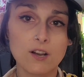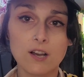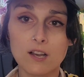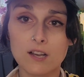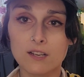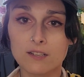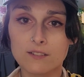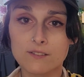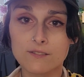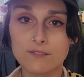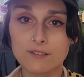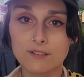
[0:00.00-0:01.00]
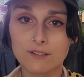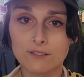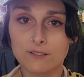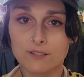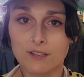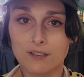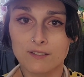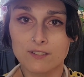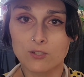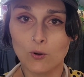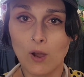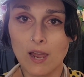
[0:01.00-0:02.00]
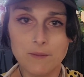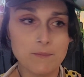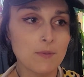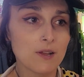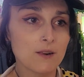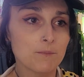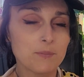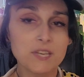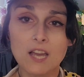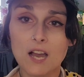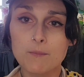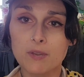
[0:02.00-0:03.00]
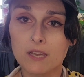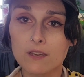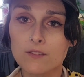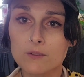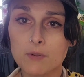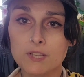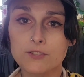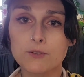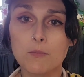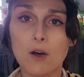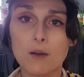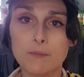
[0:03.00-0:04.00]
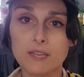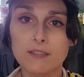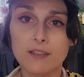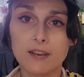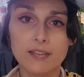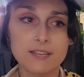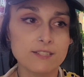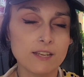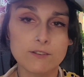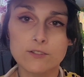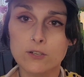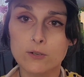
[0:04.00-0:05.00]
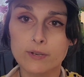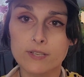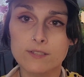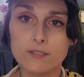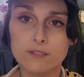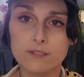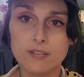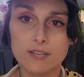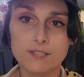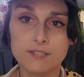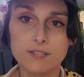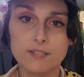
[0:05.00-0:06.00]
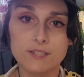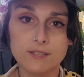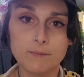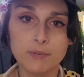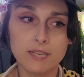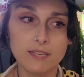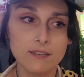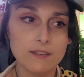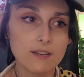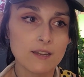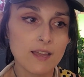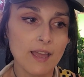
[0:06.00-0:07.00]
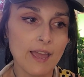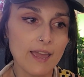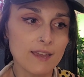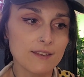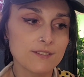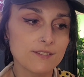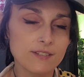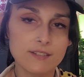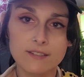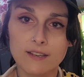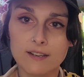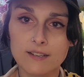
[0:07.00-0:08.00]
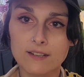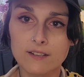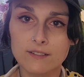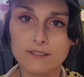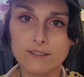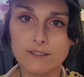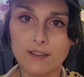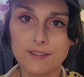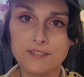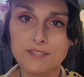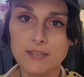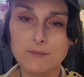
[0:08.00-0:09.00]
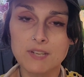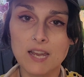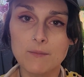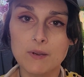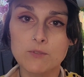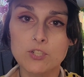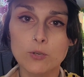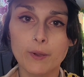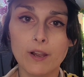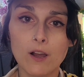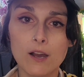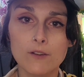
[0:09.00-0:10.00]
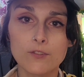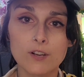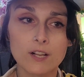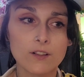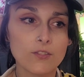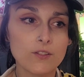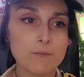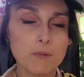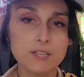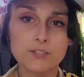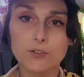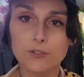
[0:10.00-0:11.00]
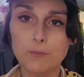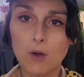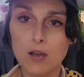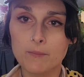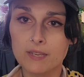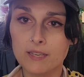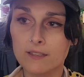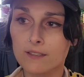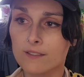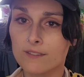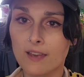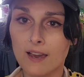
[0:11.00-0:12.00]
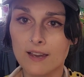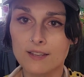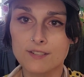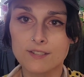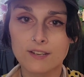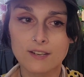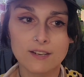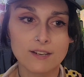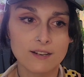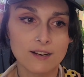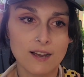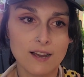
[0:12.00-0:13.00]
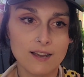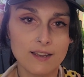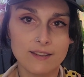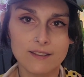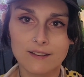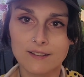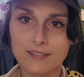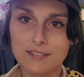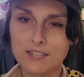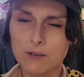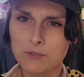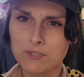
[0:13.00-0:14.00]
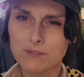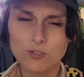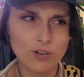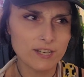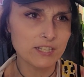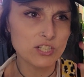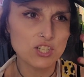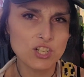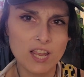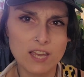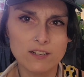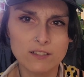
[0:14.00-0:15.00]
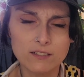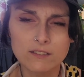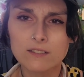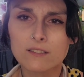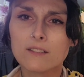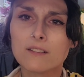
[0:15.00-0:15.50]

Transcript: So I'm becoming the muscle mommy that I guess I was always destined to be. And at the same time, I'm showing off the muscle mommy that I guess I was trying to channel